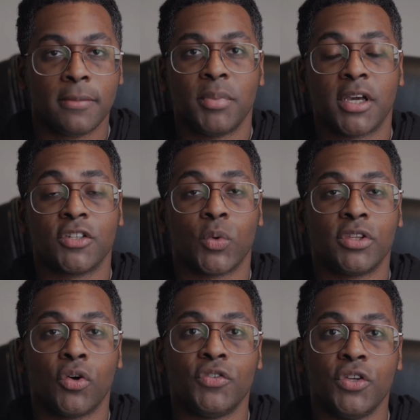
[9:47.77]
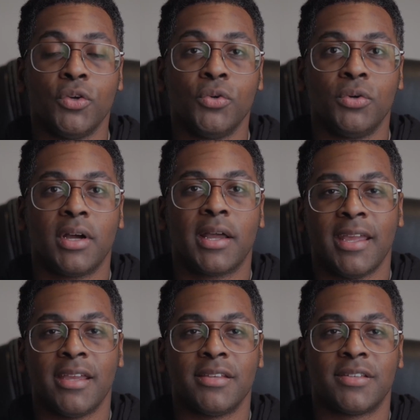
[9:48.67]
Because what they'll do
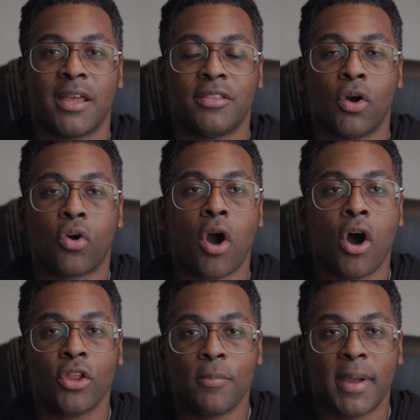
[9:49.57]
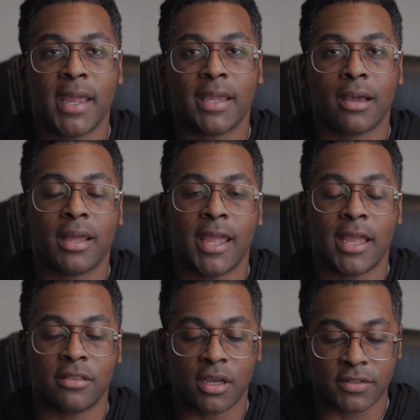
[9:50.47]
is they'll call their bank,
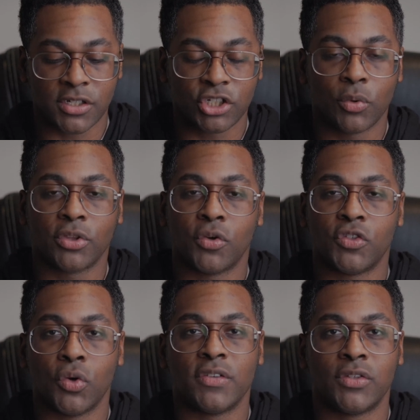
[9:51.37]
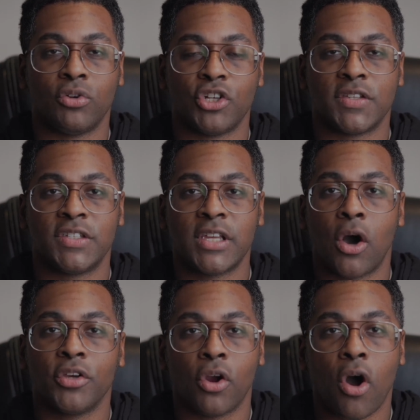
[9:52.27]
and essentially what they'll do is they'll just
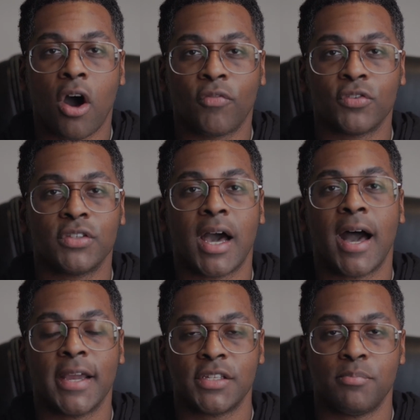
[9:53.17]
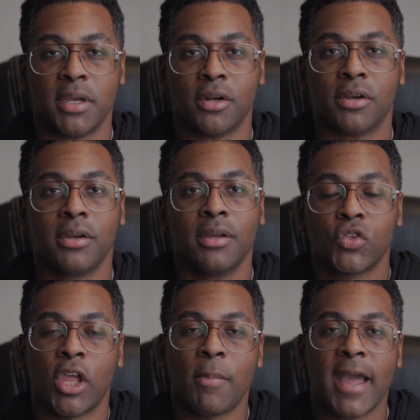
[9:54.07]
sell your offer to the highest bidder.
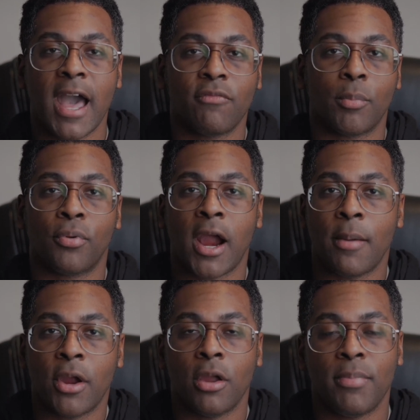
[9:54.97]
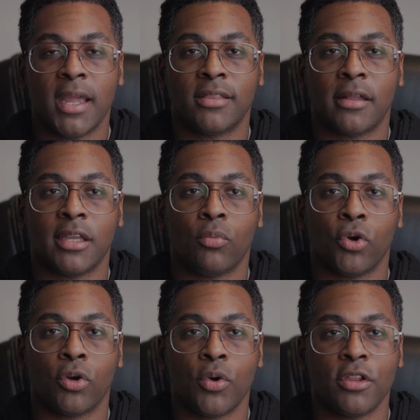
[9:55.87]
So they might have a primary bank that they
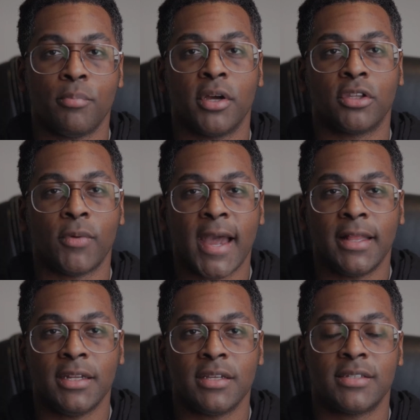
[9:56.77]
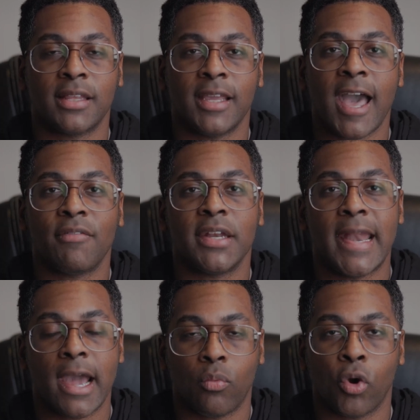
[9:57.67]
work with, but the reality is that they have a
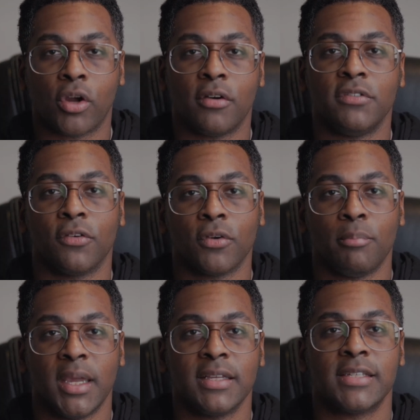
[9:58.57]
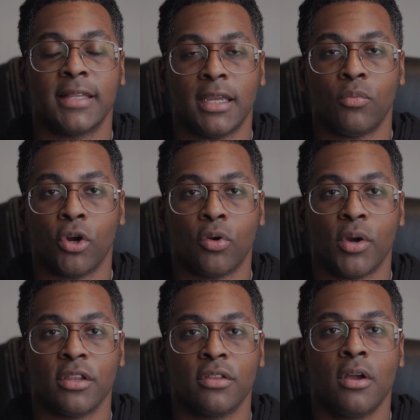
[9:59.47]
network of different banks that they work with